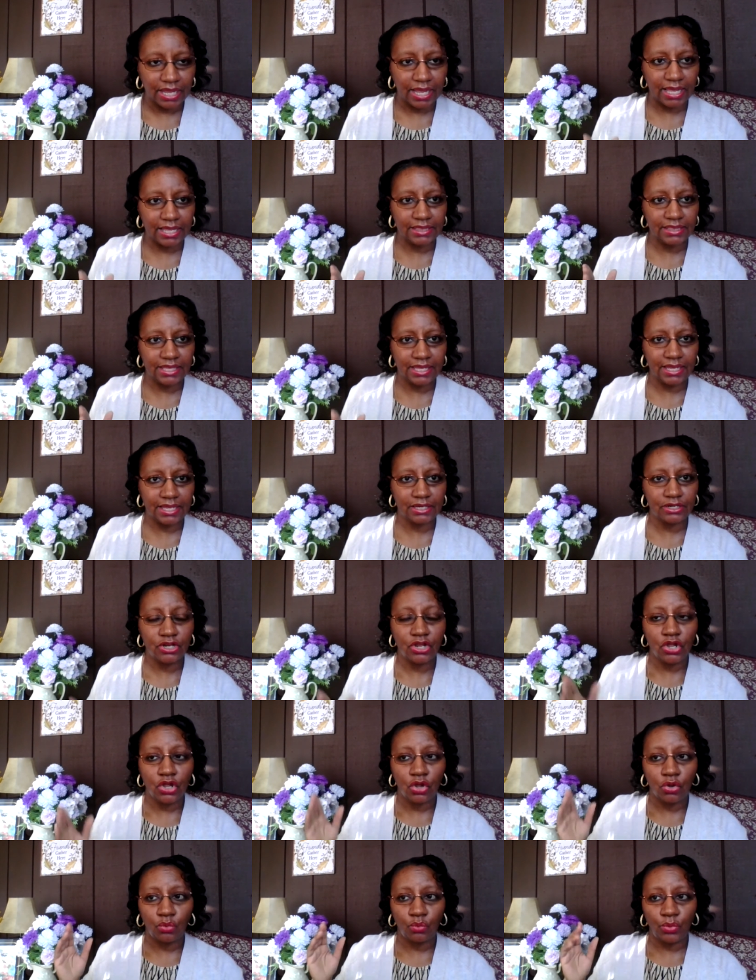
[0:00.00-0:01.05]
And then
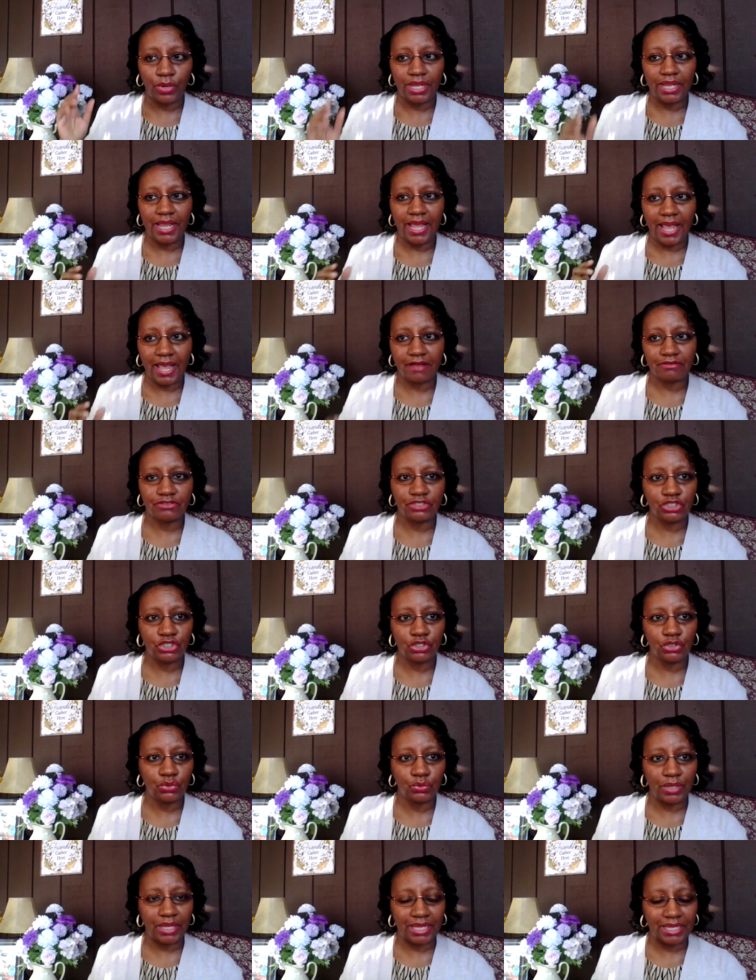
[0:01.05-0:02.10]
we have
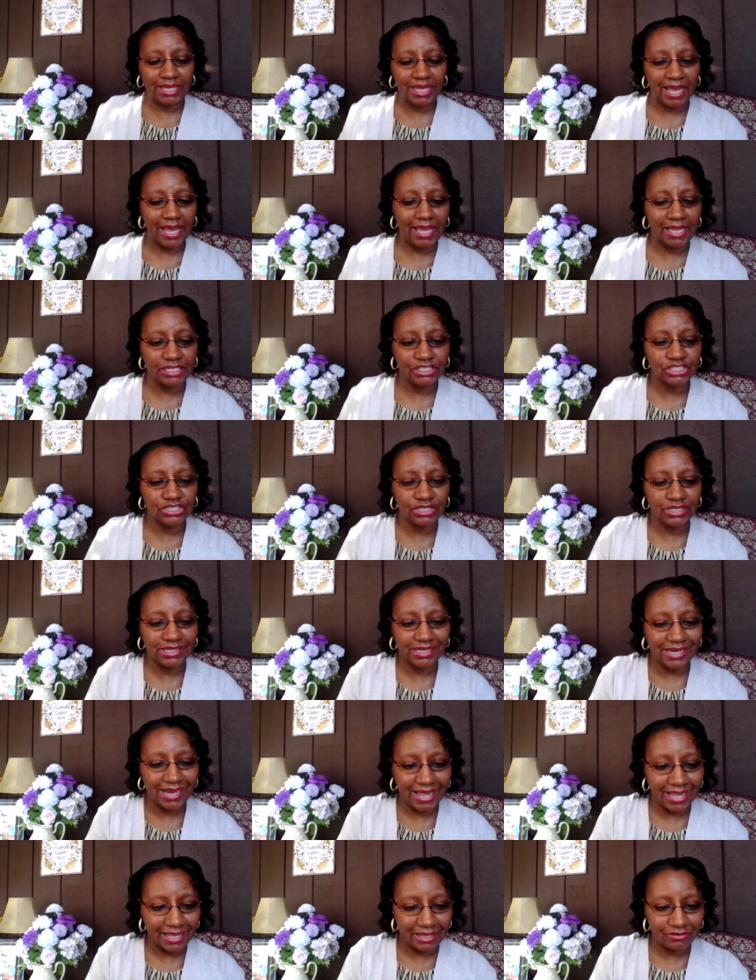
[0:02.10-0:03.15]
to engage
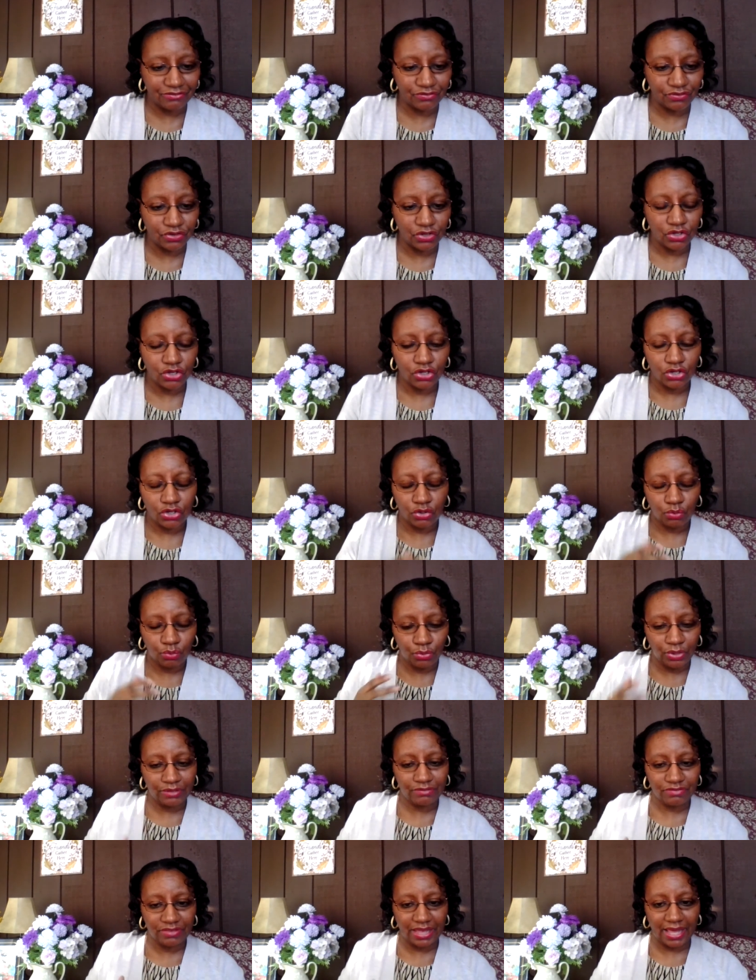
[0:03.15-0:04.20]
life
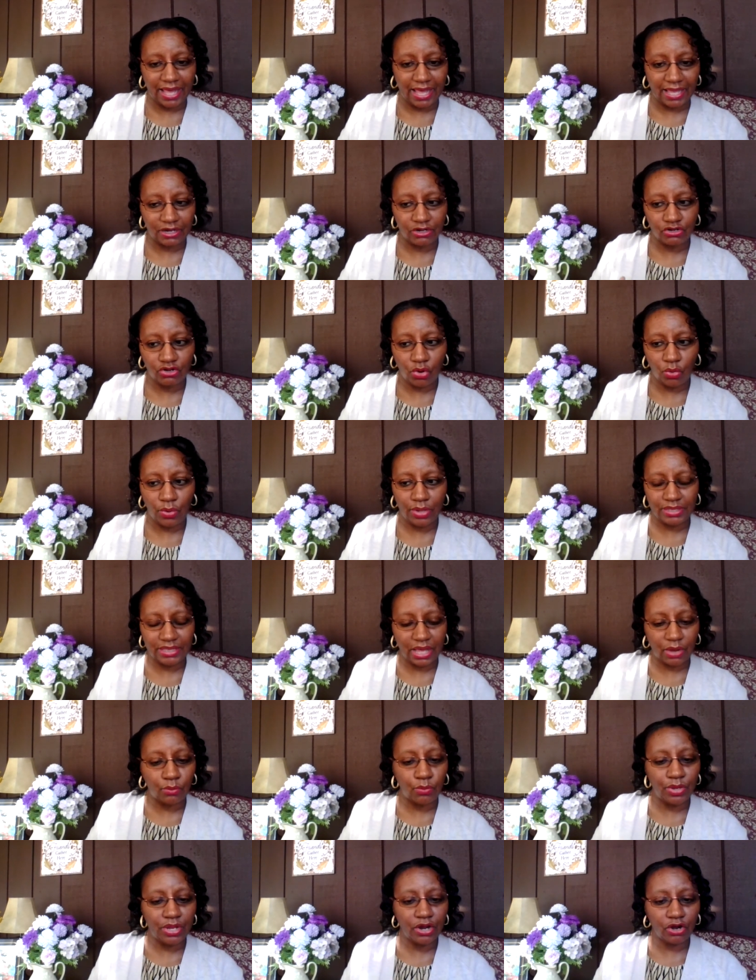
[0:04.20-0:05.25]
with that, knowing
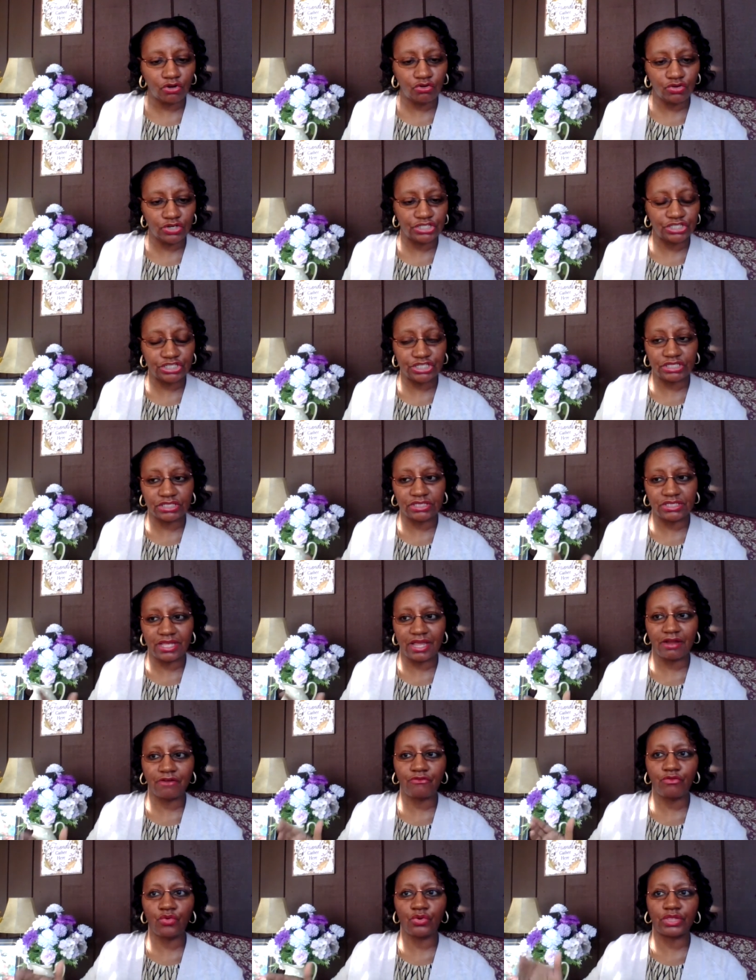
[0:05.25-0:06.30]
that we are Christians,
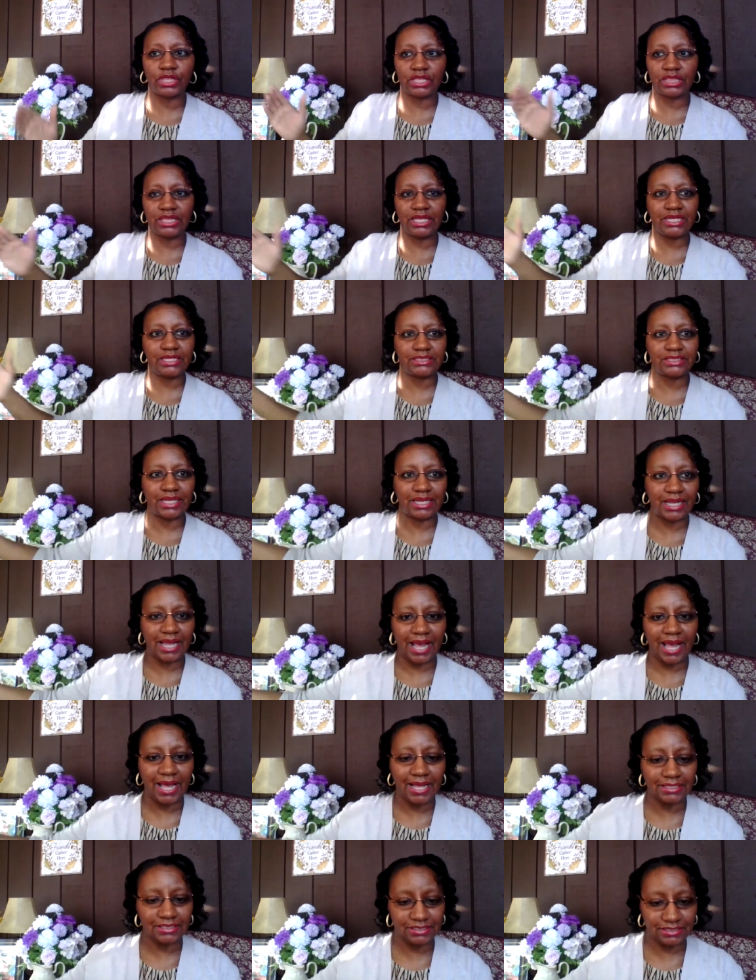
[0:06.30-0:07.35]
therefore the things that
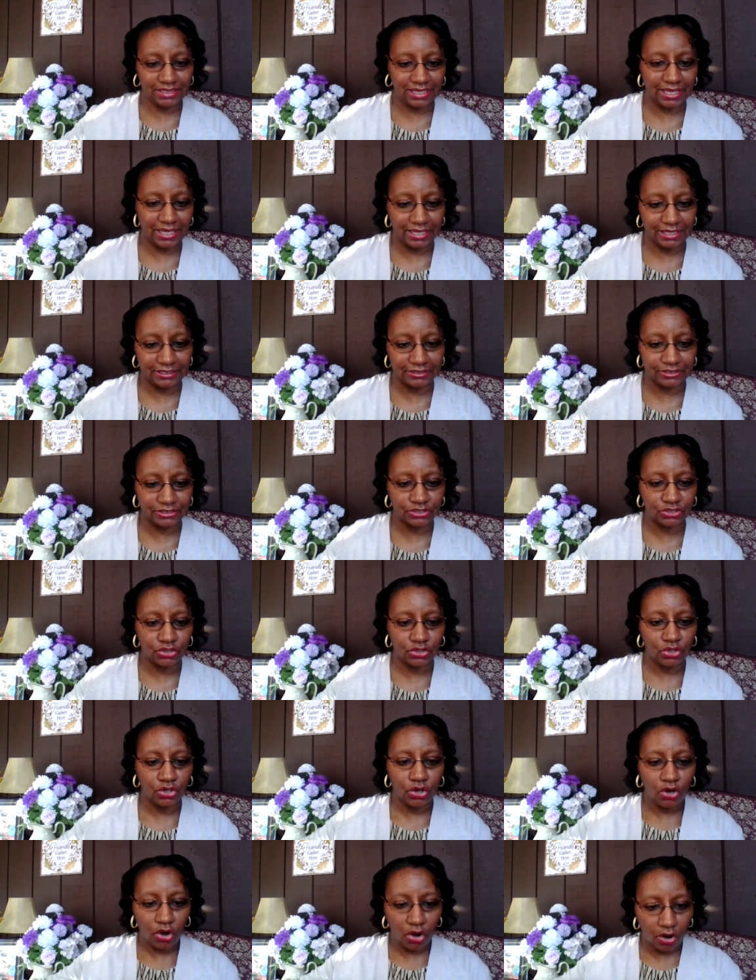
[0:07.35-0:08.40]
God says
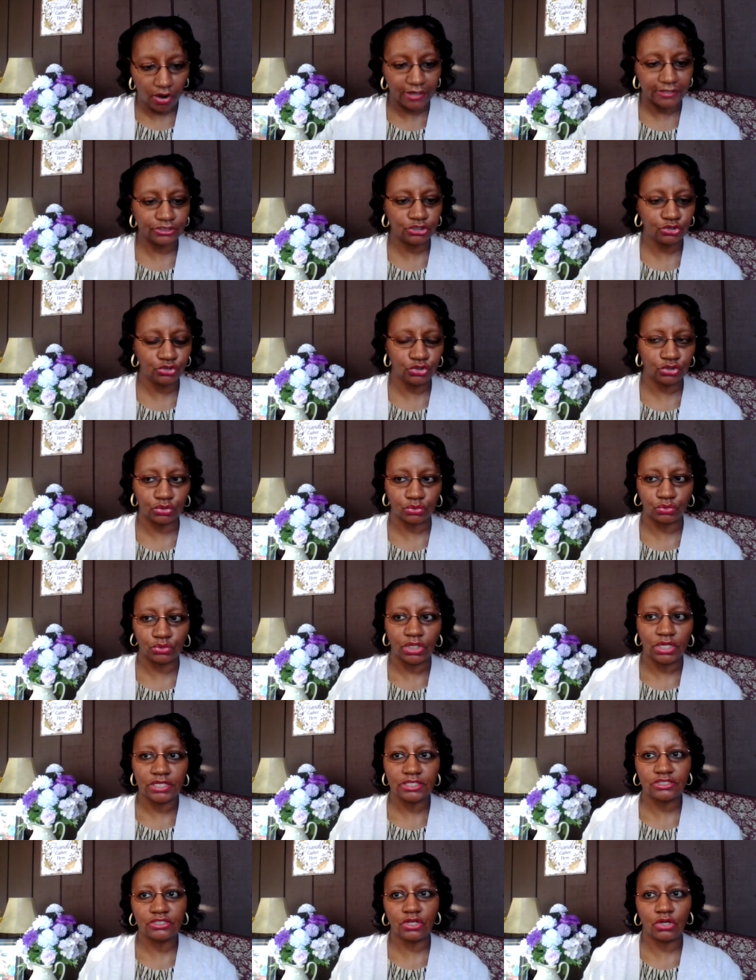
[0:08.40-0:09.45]
are true.
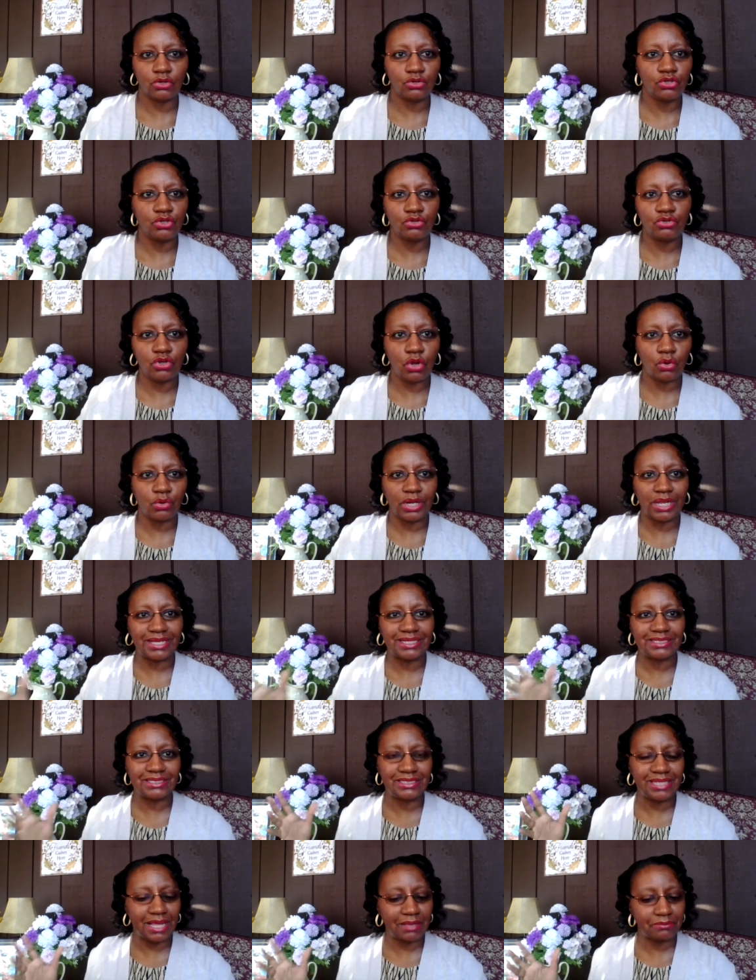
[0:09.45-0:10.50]
So you don't
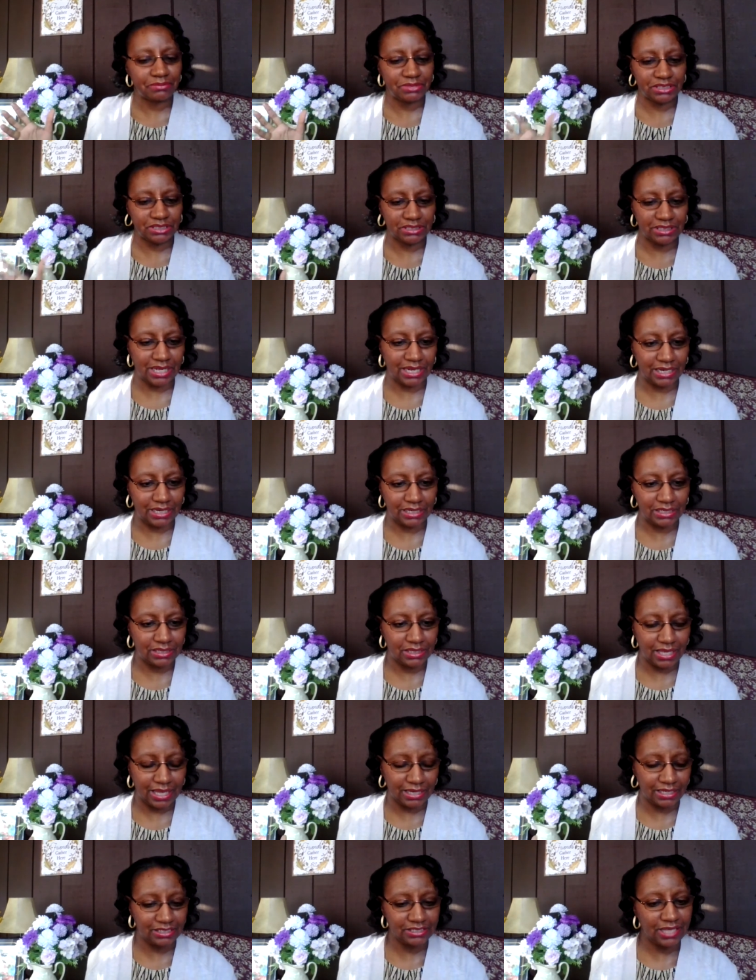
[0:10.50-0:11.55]
accept just any
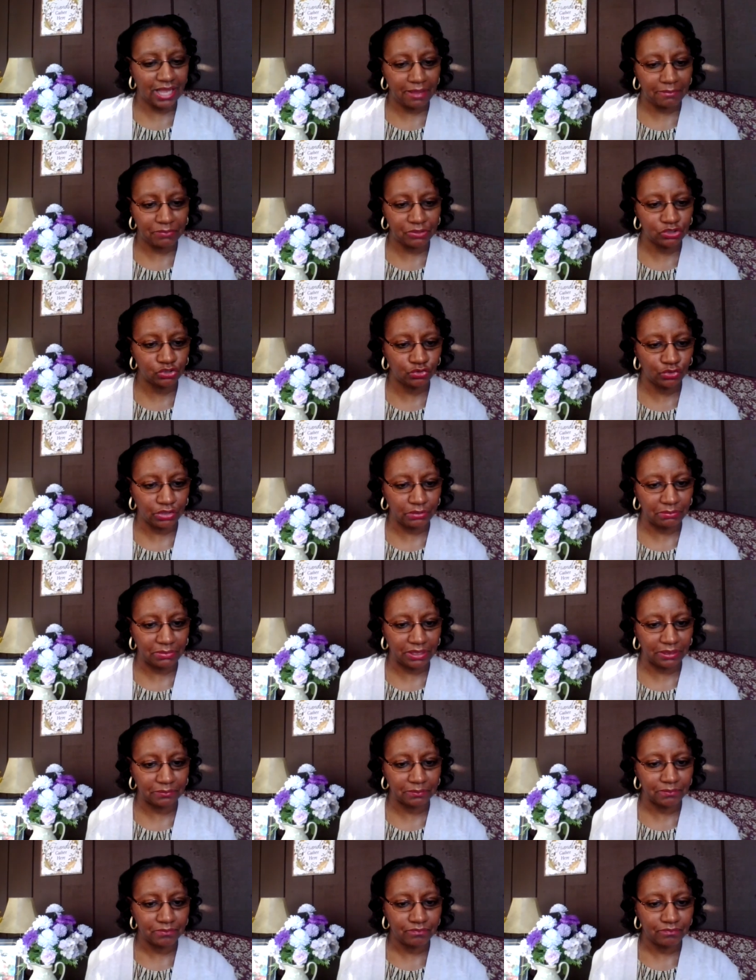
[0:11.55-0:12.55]
any type of treatment.